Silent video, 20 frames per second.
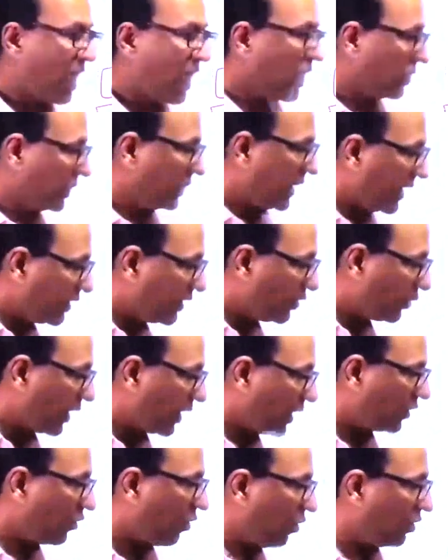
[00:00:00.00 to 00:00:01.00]
Then you
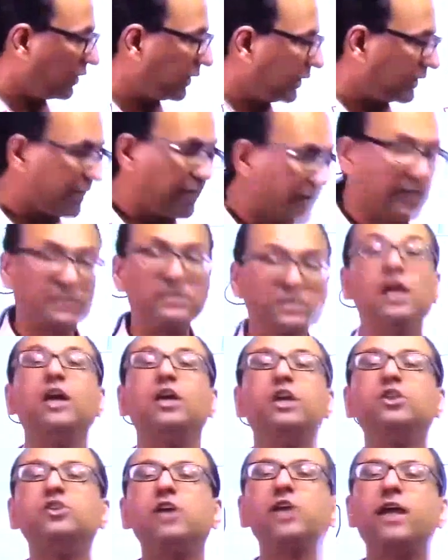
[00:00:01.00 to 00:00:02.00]
can call it as
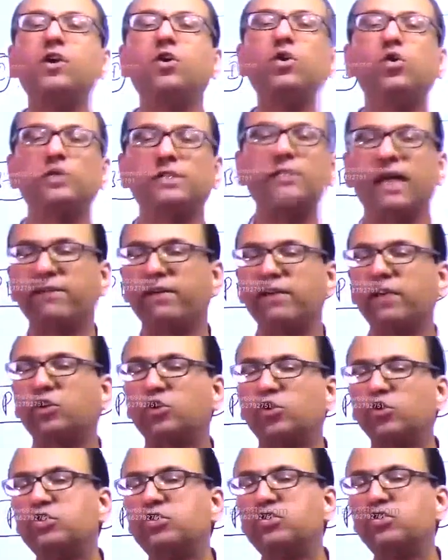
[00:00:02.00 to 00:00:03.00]
zygote having
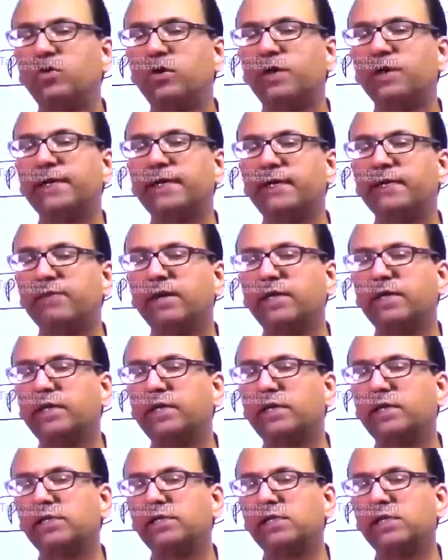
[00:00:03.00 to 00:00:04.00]
two nuclei,
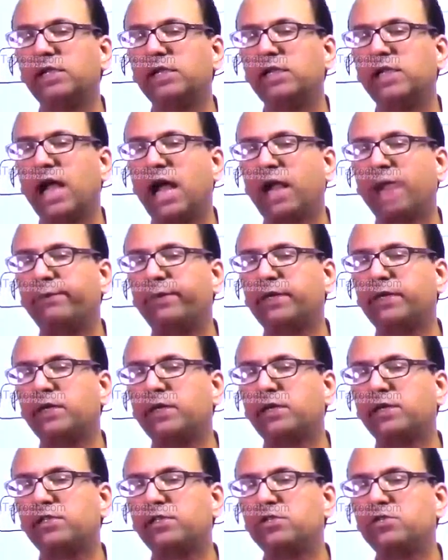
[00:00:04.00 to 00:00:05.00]
maternal and
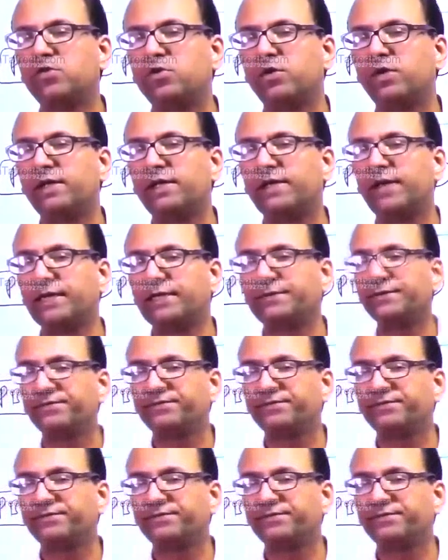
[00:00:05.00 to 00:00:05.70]
paternal nuclei,